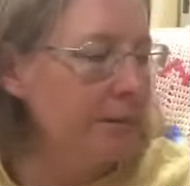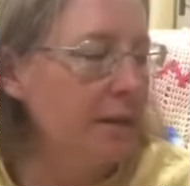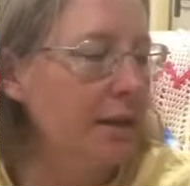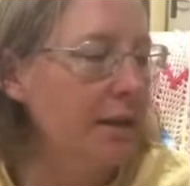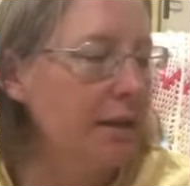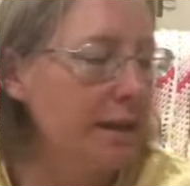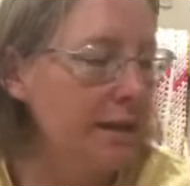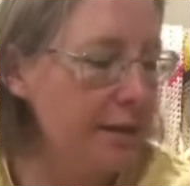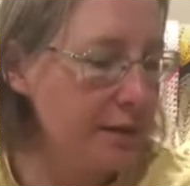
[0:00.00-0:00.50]

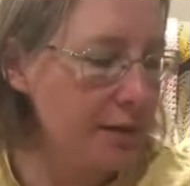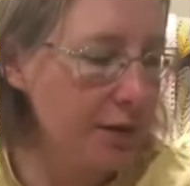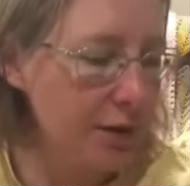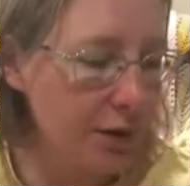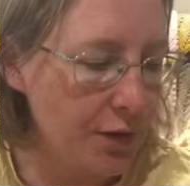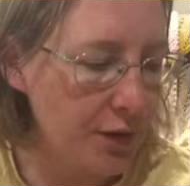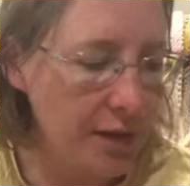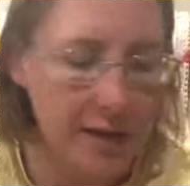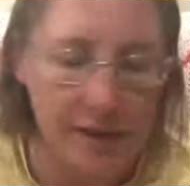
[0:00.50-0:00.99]
needs to
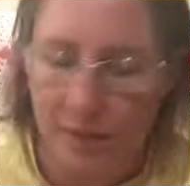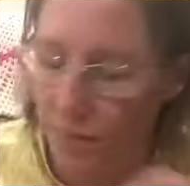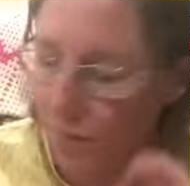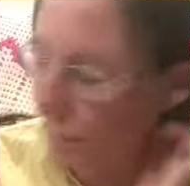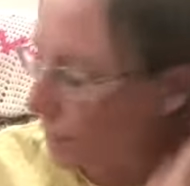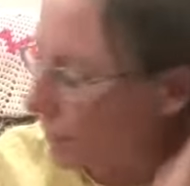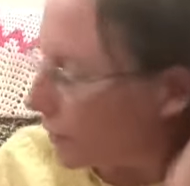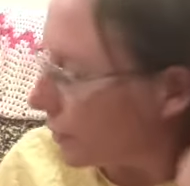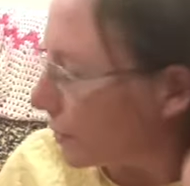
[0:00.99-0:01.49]
go there
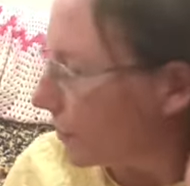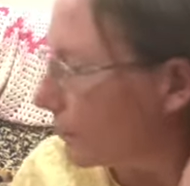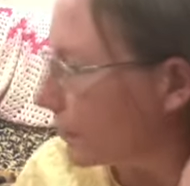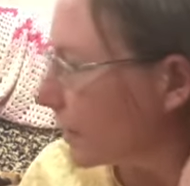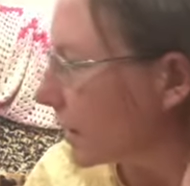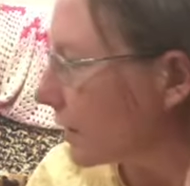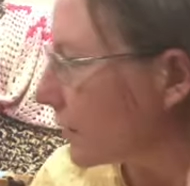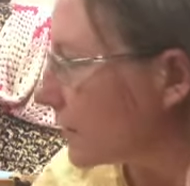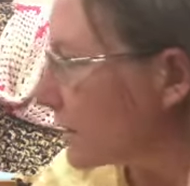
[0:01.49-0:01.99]
too
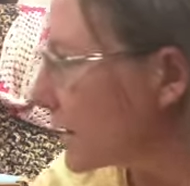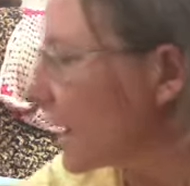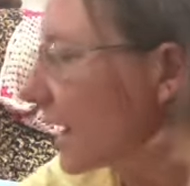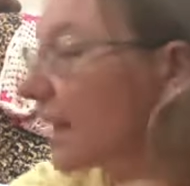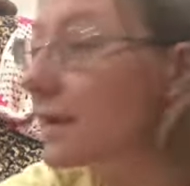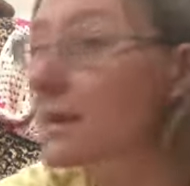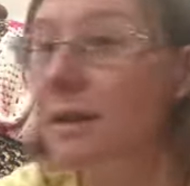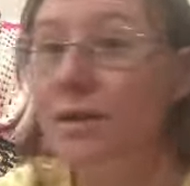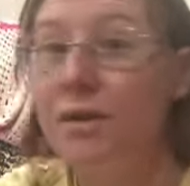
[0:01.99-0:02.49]
because it
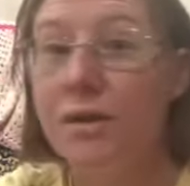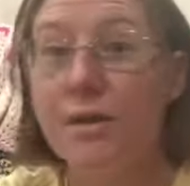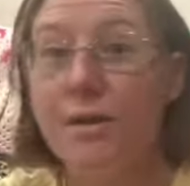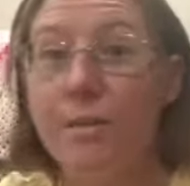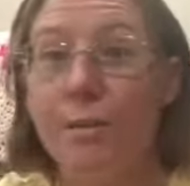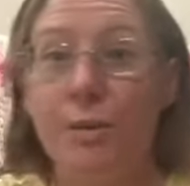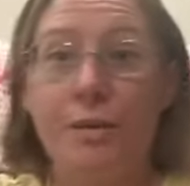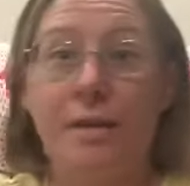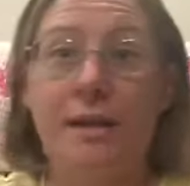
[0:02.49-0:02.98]
has such a
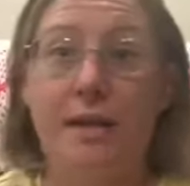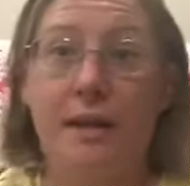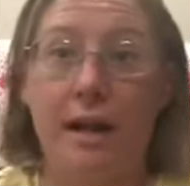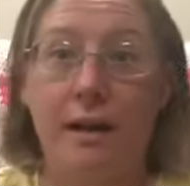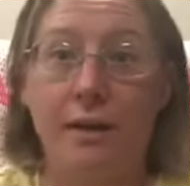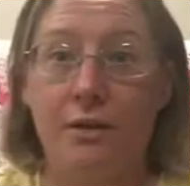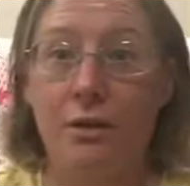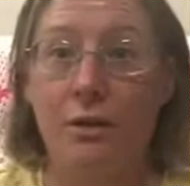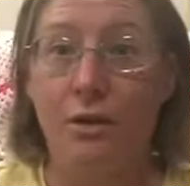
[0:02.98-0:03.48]
small star
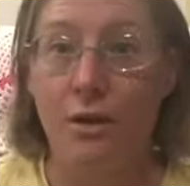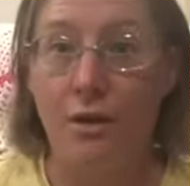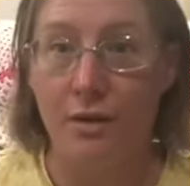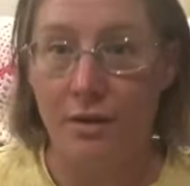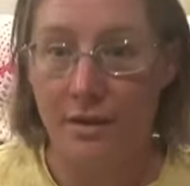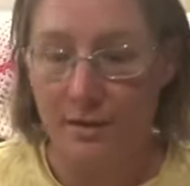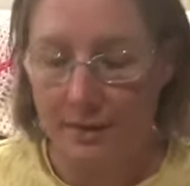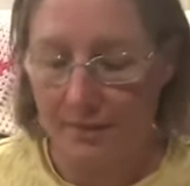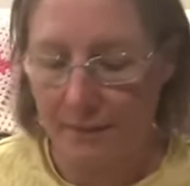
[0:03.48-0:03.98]
on
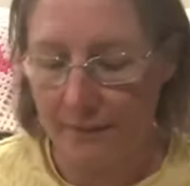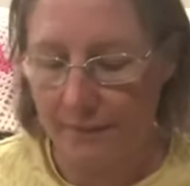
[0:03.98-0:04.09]
it.